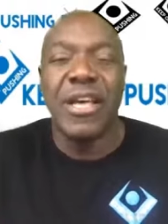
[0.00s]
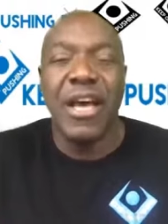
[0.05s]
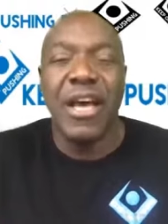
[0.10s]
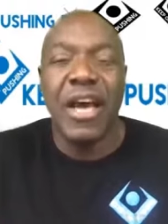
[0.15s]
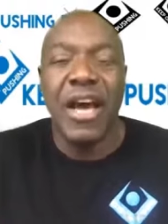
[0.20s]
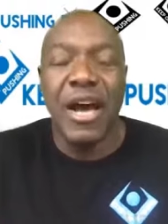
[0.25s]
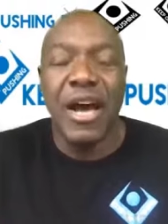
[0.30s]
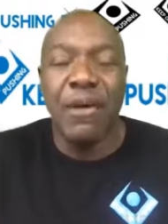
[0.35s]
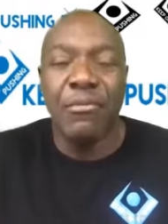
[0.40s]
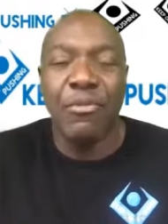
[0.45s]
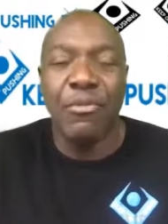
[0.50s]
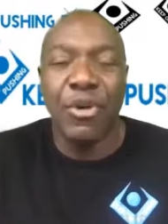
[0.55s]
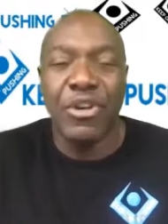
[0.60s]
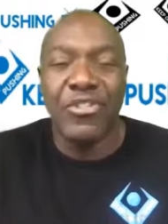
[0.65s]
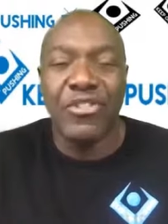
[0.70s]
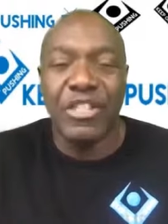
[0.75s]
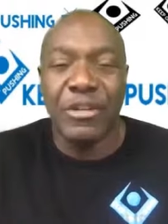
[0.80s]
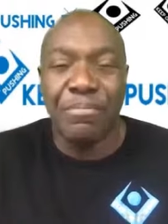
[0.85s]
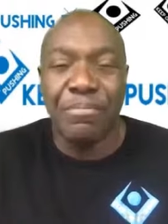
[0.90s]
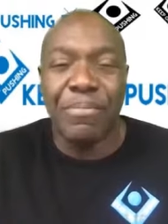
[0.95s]

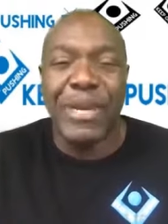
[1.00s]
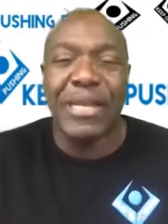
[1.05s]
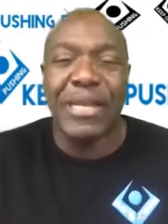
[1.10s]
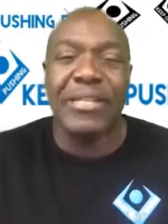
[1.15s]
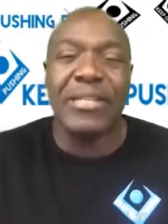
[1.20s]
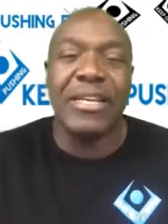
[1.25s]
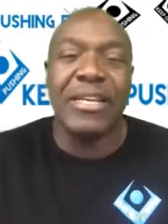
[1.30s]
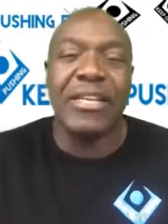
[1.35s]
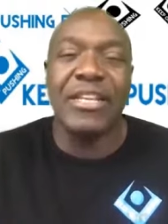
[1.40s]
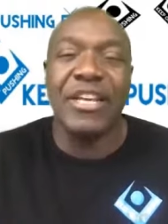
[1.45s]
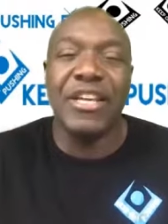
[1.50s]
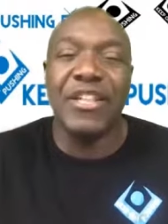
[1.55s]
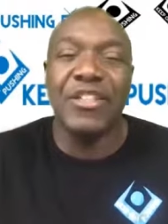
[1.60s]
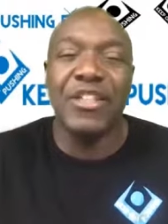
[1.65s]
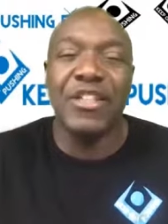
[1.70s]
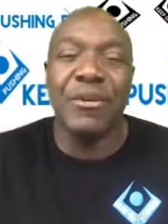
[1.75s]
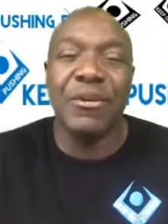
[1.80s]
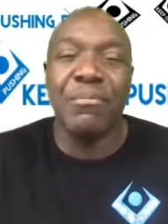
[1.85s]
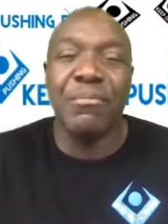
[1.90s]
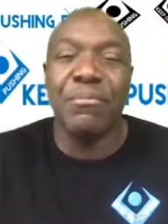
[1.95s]
was depicted in
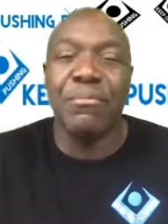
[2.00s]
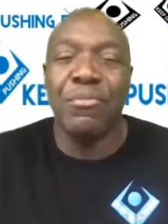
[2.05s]
the